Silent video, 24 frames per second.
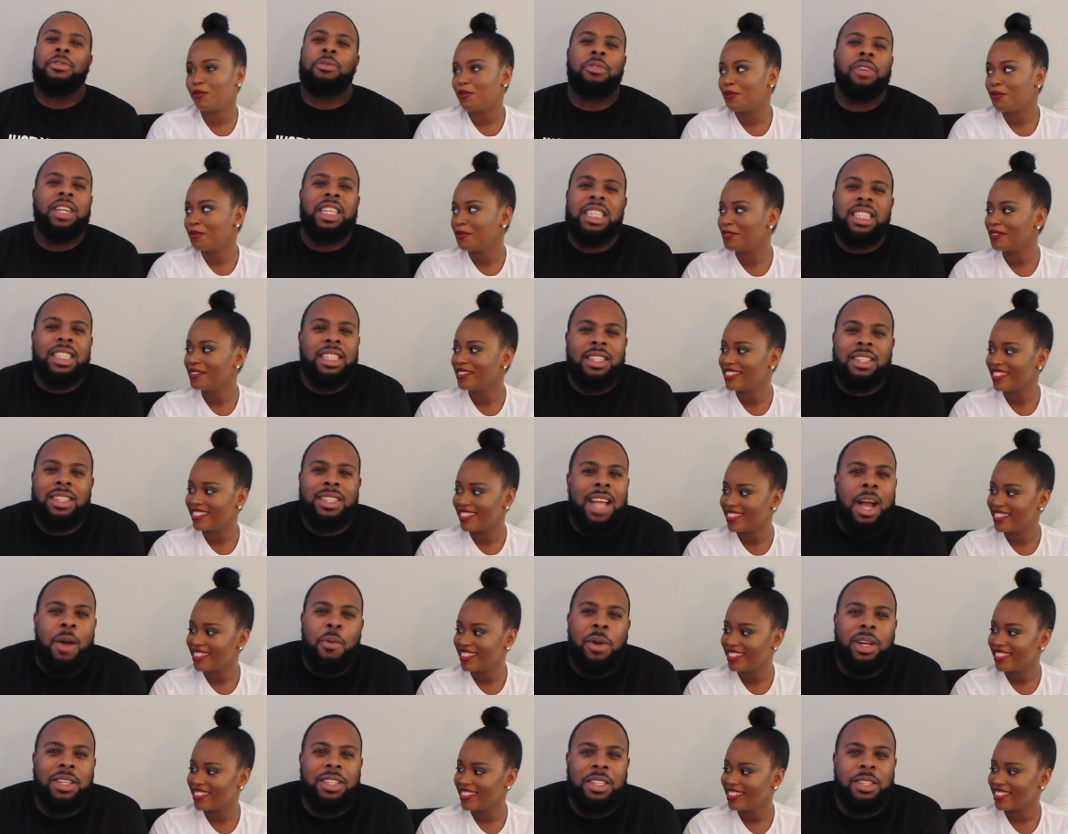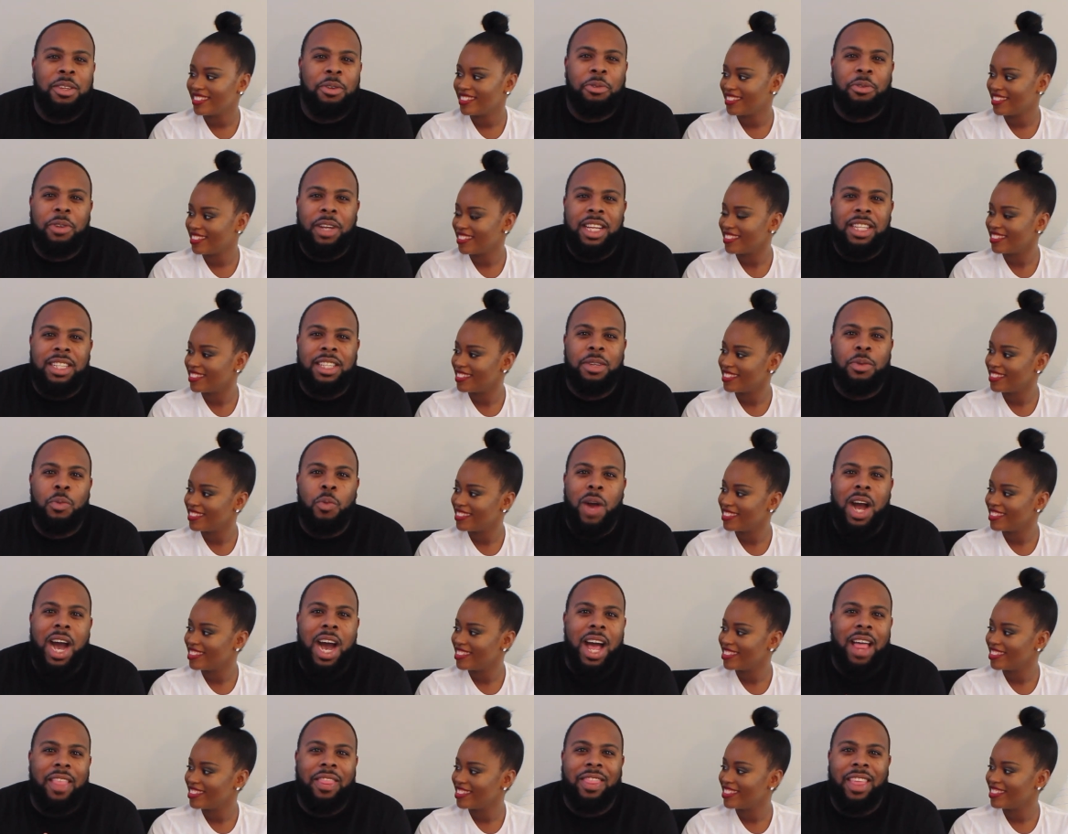Speaker 1: people... the reason. That wasn't the reason
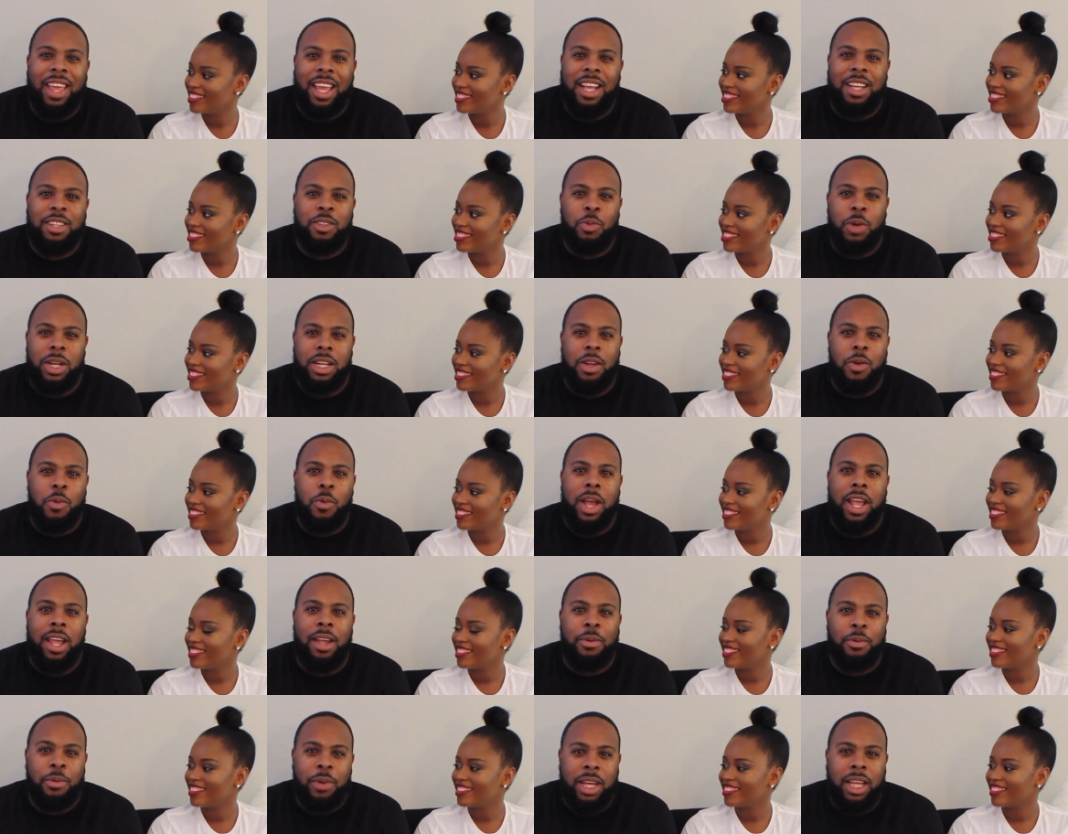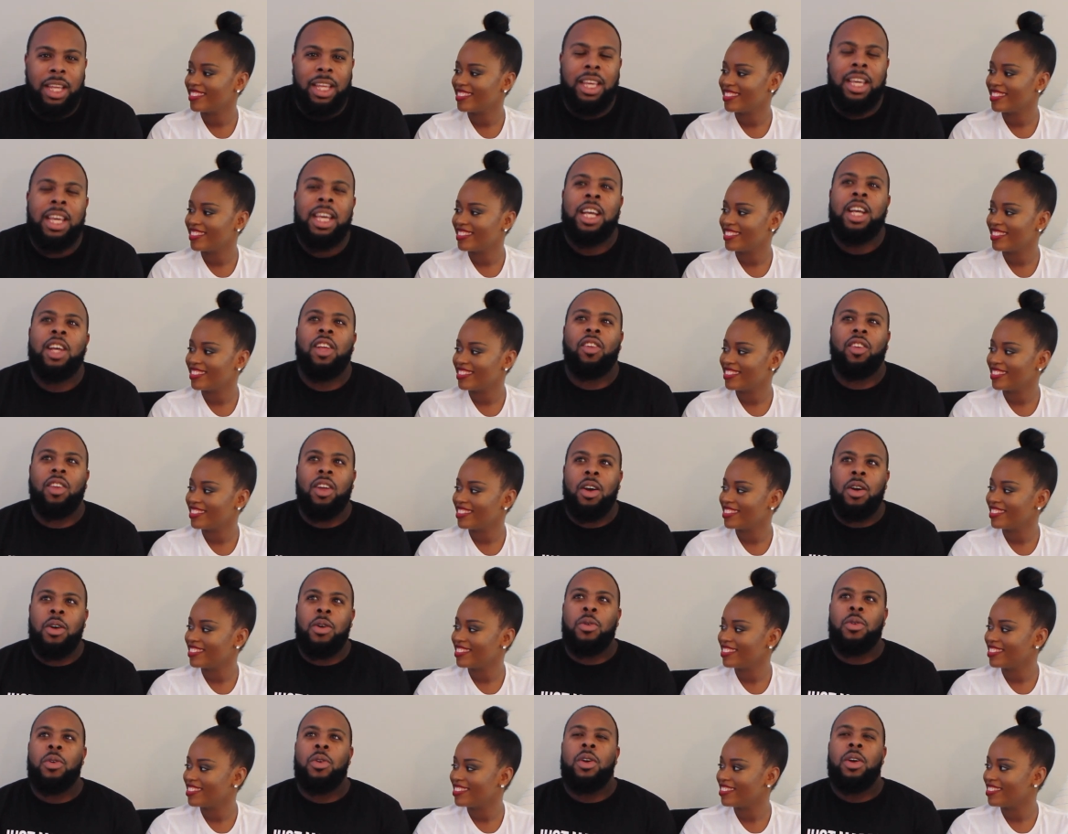why things went the way it went.
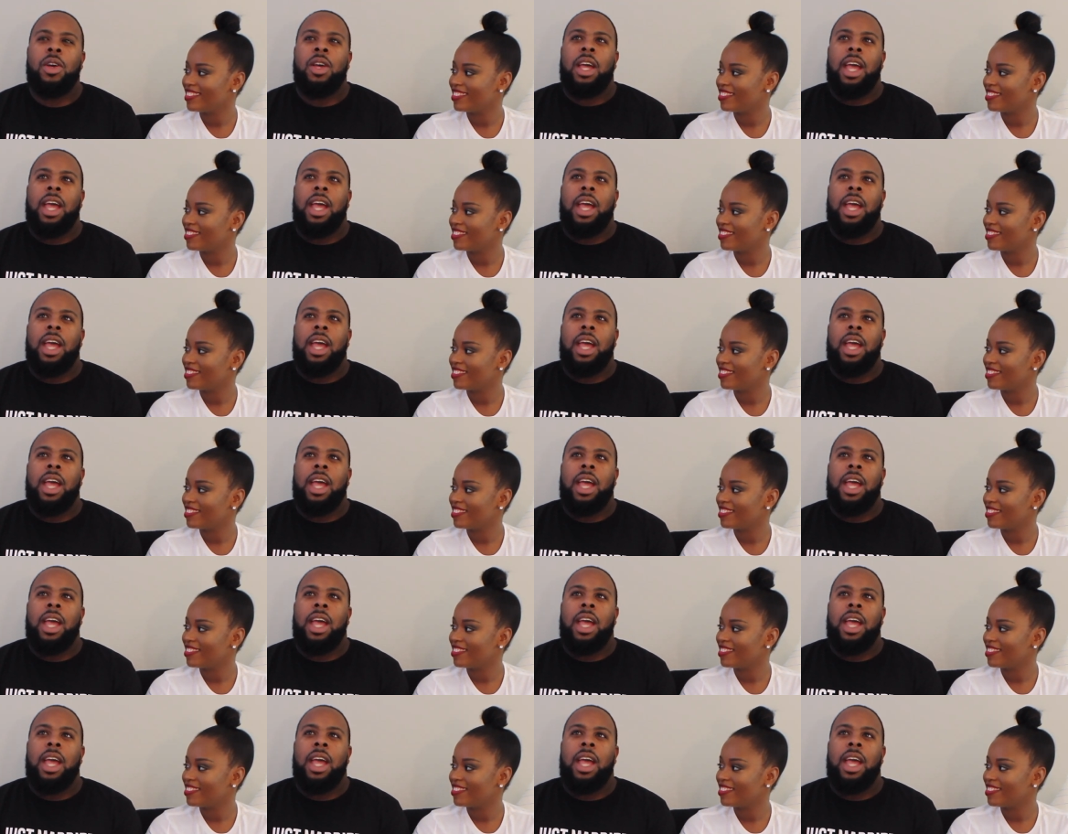So